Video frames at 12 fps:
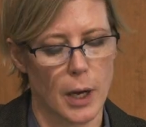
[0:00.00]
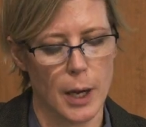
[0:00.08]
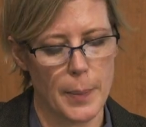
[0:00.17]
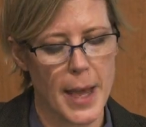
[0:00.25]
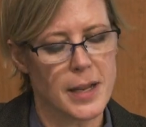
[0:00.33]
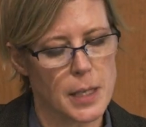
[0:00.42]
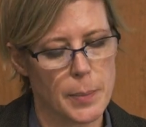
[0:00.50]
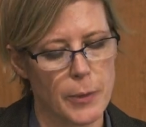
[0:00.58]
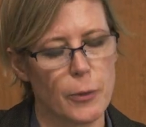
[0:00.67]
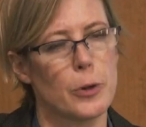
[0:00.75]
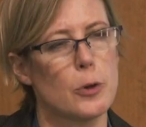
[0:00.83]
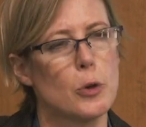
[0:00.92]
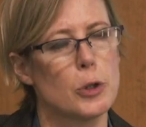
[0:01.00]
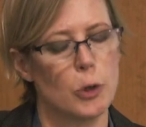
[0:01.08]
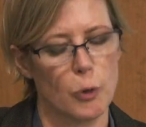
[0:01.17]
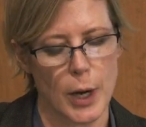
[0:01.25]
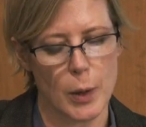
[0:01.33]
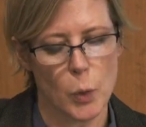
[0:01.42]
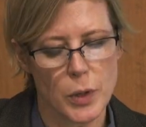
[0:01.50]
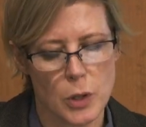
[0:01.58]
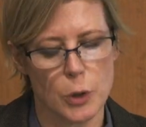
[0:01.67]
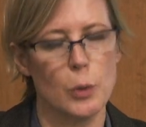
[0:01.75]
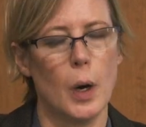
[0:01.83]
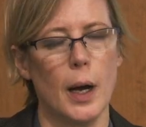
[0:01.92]
estimate for the neutral rate was
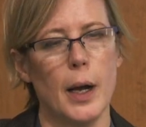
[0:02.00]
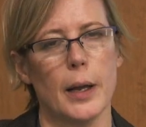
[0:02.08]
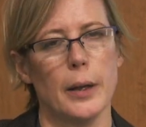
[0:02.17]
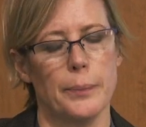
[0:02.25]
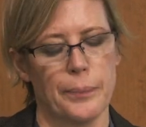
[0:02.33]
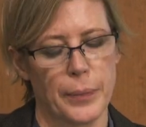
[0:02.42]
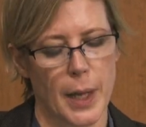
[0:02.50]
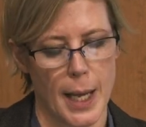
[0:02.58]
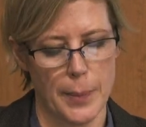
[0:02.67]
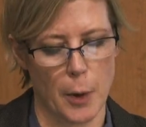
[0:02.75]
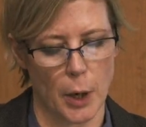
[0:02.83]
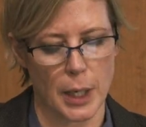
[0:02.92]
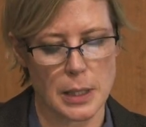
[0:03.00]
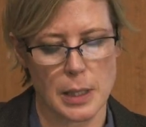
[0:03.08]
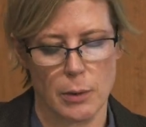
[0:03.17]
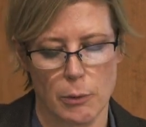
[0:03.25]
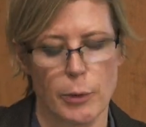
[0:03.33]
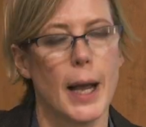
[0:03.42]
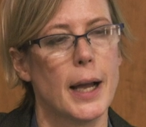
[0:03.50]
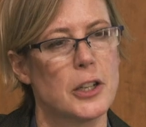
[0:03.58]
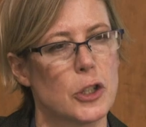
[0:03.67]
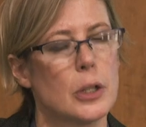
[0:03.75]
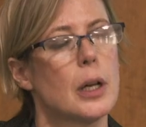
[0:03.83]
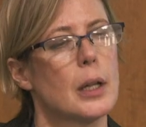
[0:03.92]
too high, and markets'
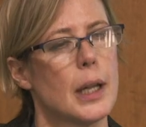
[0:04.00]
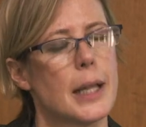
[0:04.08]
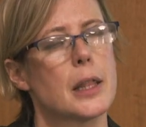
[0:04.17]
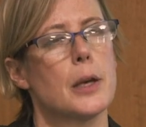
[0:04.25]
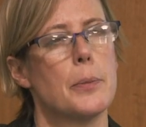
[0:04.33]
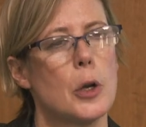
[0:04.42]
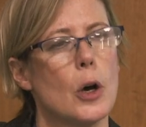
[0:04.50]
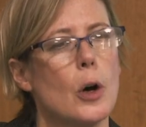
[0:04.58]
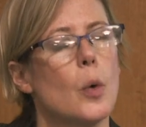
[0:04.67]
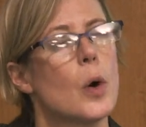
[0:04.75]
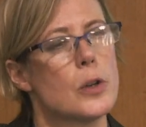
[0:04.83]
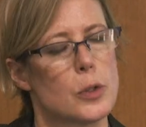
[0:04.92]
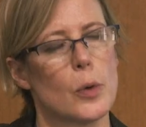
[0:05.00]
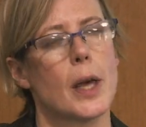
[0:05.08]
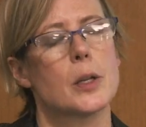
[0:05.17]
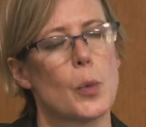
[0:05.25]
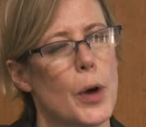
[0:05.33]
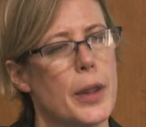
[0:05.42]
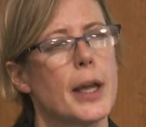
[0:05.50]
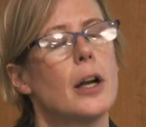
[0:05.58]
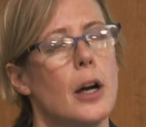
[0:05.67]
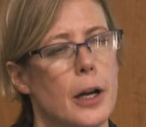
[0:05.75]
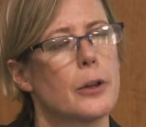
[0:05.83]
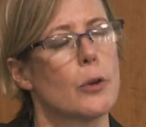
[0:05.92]
reaction let them know. So that's why they
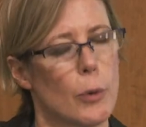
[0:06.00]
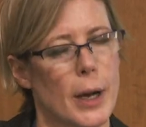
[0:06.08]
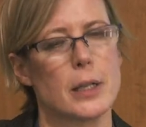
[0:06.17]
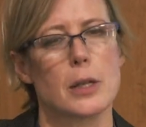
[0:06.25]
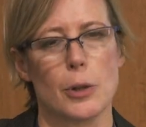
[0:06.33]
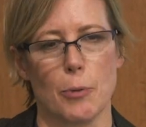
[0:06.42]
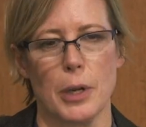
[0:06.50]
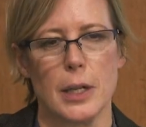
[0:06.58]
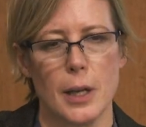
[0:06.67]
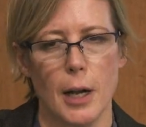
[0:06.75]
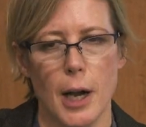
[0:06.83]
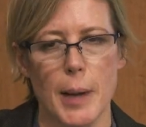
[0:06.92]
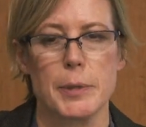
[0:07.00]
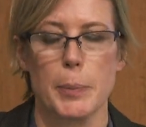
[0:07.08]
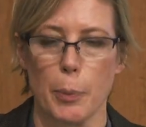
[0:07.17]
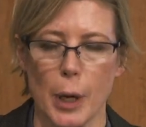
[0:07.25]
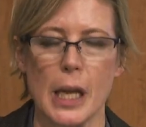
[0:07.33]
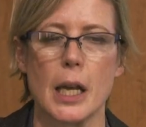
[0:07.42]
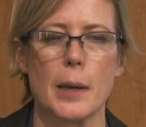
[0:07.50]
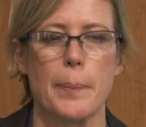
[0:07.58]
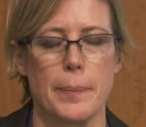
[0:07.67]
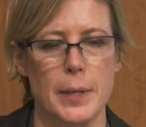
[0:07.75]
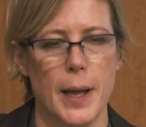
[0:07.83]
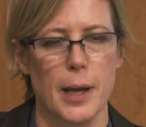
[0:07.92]
cut rates three times, bringing
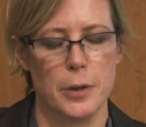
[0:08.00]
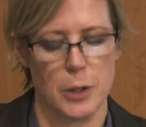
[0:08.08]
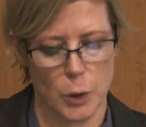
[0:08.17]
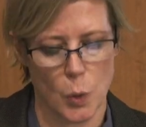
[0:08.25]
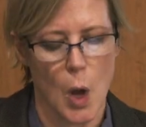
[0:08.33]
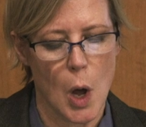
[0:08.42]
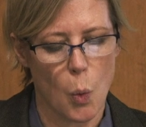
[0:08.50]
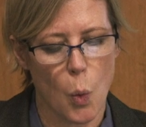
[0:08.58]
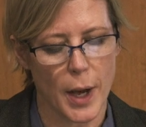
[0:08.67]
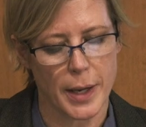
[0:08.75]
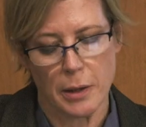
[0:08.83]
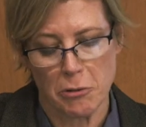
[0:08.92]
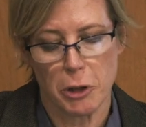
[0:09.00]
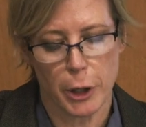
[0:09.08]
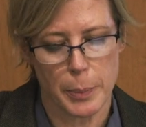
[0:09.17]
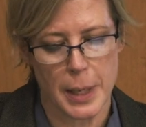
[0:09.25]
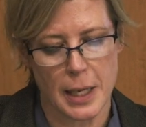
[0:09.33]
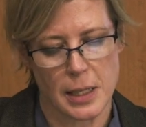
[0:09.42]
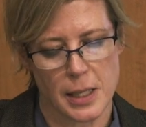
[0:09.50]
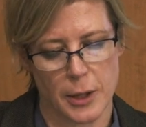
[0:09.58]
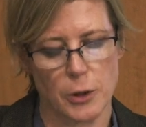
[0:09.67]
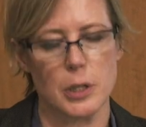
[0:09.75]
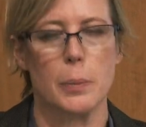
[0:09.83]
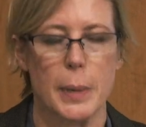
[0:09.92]
it down to what could be
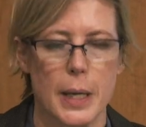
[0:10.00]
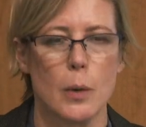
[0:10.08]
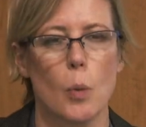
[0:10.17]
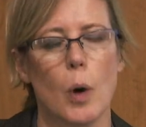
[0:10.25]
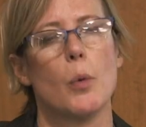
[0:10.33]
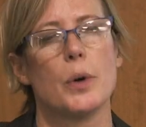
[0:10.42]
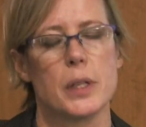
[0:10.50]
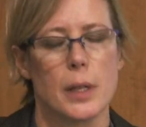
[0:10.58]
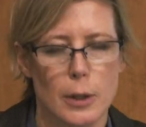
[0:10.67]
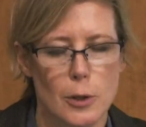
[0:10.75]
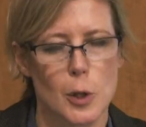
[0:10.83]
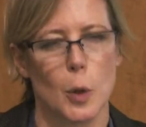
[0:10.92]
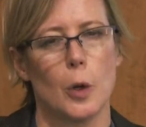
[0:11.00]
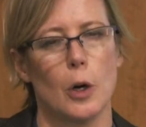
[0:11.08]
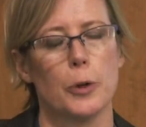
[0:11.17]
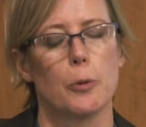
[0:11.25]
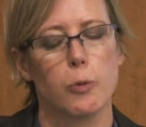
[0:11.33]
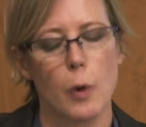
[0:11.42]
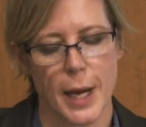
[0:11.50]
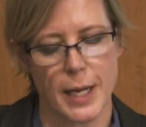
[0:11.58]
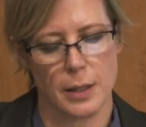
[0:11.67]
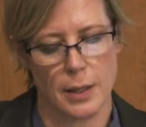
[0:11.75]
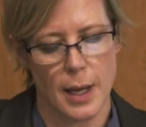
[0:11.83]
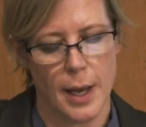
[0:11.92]
considered to be what was the so-called
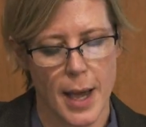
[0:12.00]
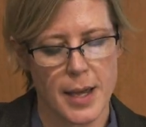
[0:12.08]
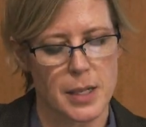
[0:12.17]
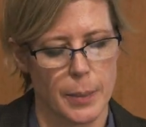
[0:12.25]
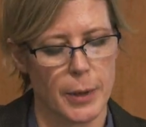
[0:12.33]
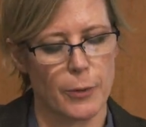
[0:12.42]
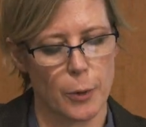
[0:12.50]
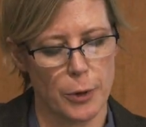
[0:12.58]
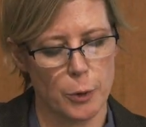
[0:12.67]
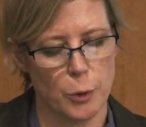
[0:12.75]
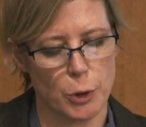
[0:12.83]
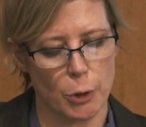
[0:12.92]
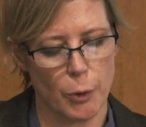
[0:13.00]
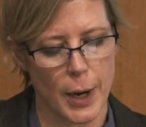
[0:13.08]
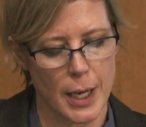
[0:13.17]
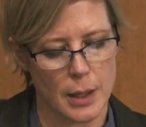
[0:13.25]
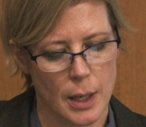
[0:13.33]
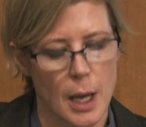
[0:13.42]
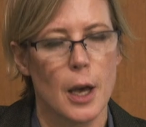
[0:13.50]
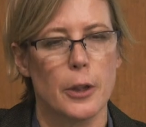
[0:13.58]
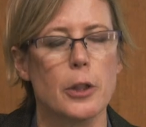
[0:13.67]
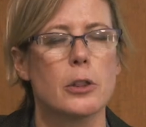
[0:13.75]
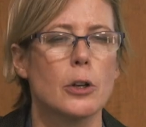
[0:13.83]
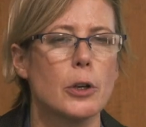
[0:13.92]
right estimate for the neutral rate.
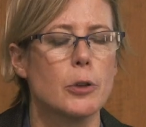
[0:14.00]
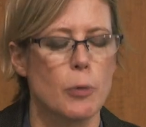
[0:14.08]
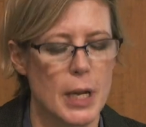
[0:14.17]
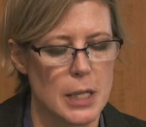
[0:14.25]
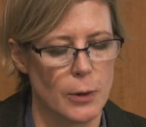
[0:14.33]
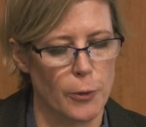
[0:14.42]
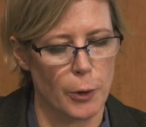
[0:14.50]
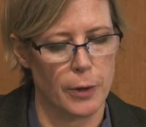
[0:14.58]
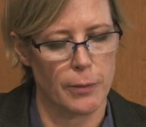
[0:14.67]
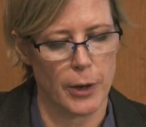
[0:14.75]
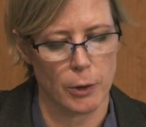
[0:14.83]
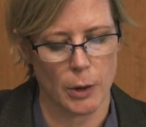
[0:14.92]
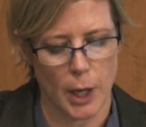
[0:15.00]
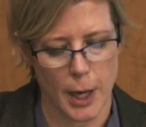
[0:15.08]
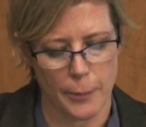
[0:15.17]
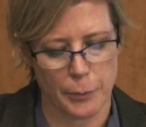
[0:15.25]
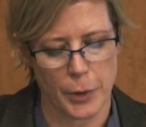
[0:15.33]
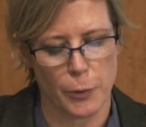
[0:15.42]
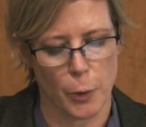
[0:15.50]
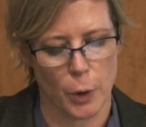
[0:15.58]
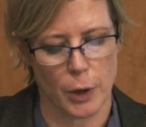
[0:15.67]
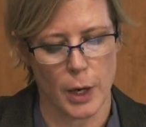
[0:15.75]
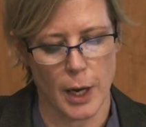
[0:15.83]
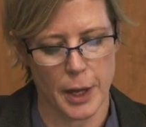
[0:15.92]
The third reason for the federal
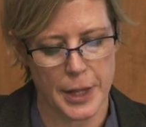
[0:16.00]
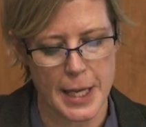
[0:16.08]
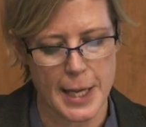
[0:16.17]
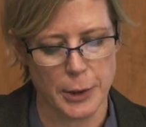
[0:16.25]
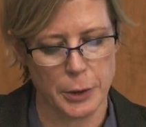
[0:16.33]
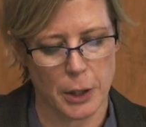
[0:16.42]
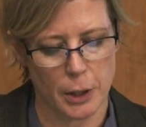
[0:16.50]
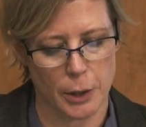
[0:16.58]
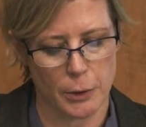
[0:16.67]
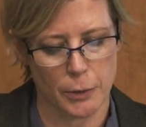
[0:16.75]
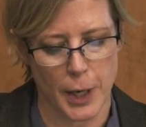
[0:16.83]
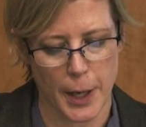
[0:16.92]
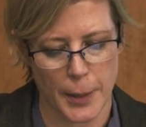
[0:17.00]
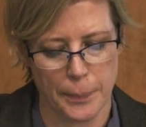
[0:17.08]
the yield curve